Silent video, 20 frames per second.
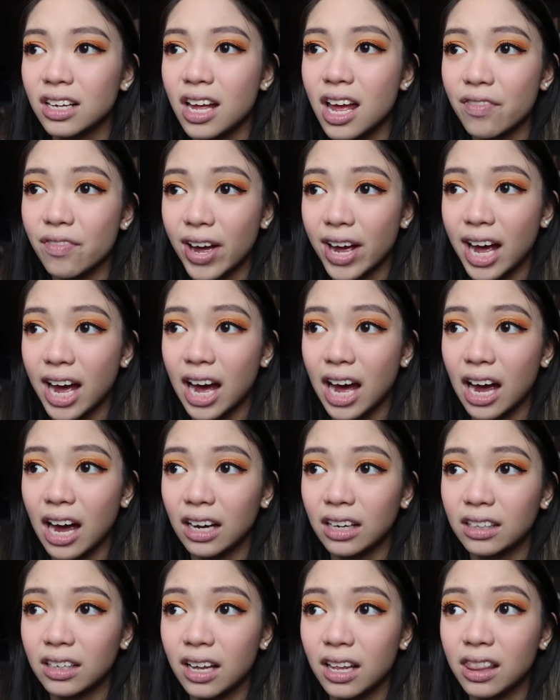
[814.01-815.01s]
If I
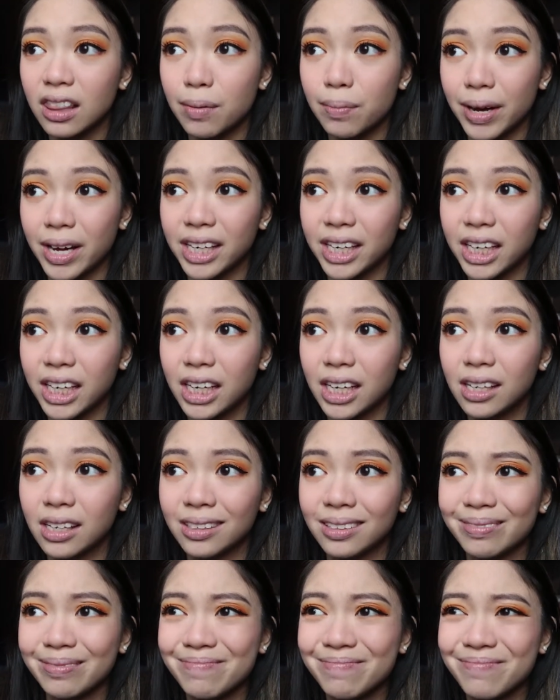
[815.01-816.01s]
had the money.
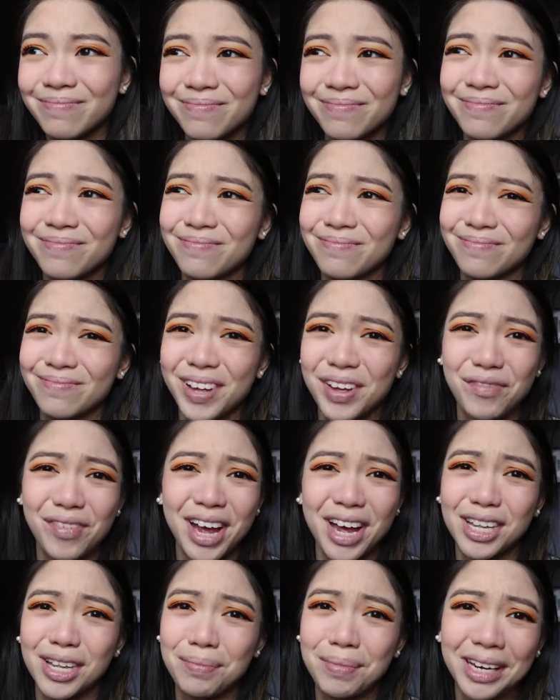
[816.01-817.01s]
If I
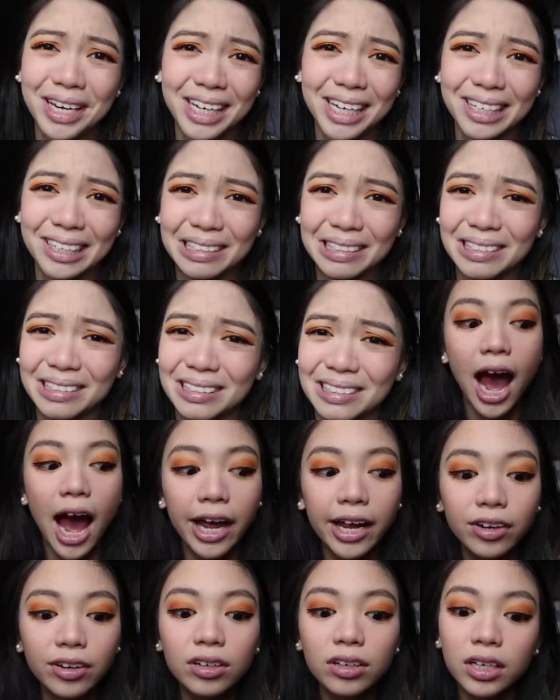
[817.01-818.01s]
had the money.
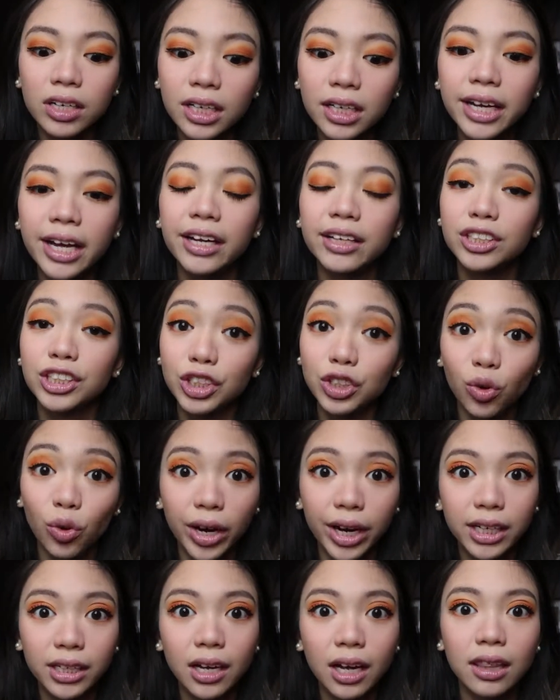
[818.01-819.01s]
I really
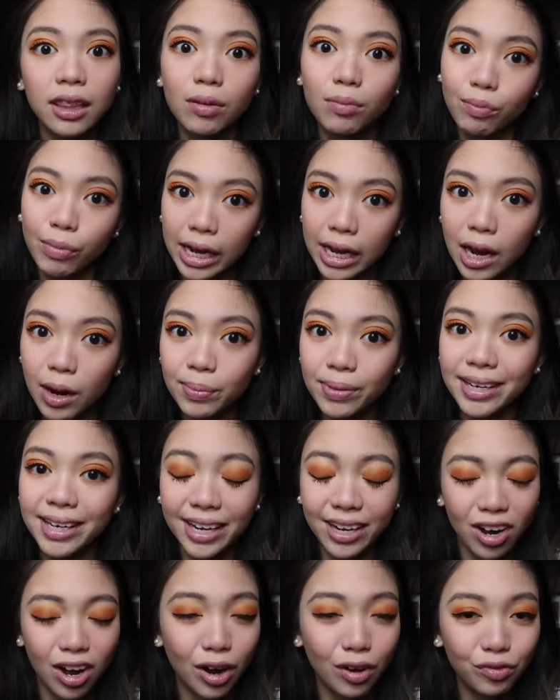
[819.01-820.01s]
enjoyed the makeup that I
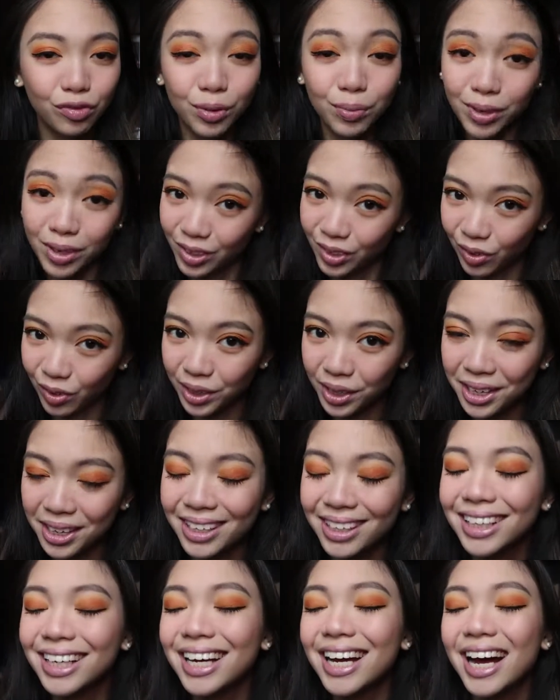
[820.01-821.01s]
got from New
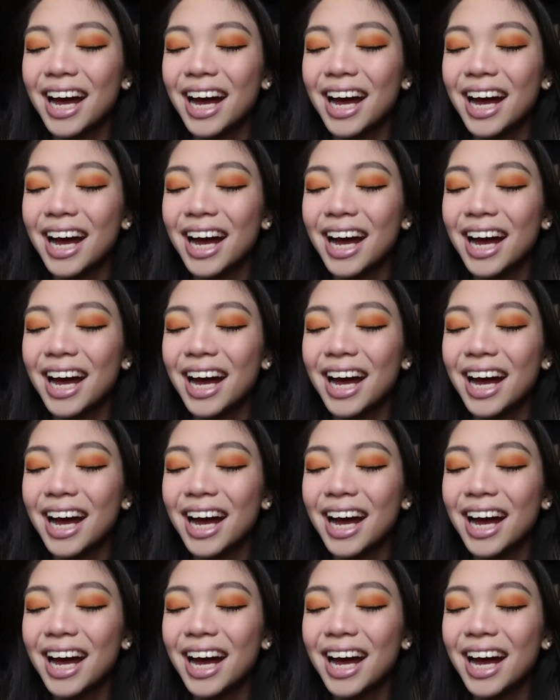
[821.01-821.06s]
York.